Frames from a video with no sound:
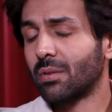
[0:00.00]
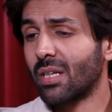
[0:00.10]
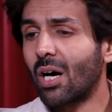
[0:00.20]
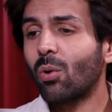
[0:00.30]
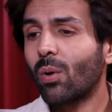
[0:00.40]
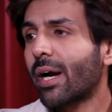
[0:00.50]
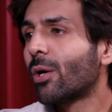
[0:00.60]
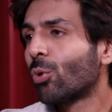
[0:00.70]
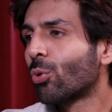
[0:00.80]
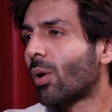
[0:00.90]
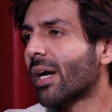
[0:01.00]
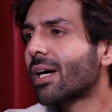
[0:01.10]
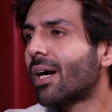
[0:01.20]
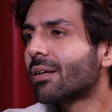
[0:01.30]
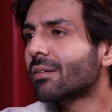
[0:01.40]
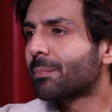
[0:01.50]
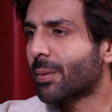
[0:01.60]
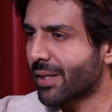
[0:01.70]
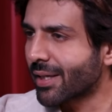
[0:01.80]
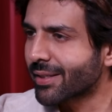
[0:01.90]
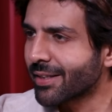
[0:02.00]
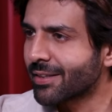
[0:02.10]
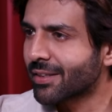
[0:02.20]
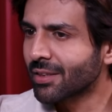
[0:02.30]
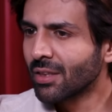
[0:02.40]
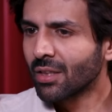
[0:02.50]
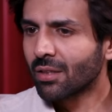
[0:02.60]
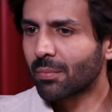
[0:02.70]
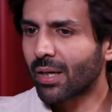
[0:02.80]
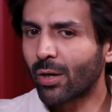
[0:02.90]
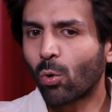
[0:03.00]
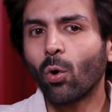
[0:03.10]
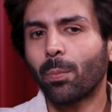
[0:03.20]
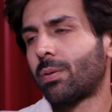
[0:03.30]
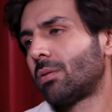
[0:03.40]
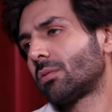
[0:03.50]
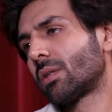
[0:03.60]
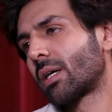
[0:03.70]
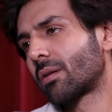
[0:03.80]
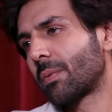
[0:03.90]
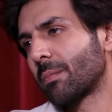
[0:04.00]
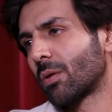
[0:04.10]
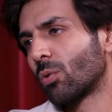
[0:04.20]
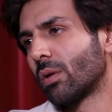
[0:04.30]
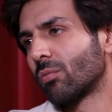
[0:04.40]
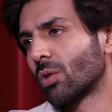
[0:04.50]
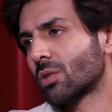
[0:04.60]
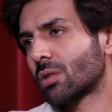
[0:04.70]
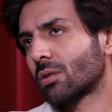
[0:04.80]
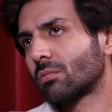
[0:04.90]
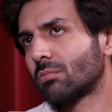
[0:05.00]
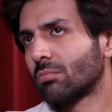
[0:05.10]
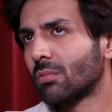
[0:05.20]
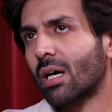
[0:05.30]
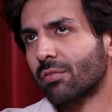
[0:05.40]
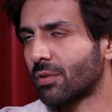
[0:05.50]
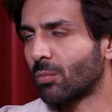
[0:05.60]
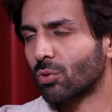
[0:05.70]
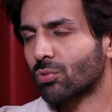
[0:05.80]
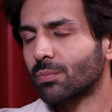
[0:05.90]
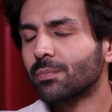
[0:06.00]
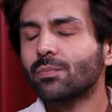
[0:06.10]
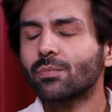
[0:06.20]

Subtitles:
now, I don't know. I can't predict anything, but I hope that people go and watch our film also.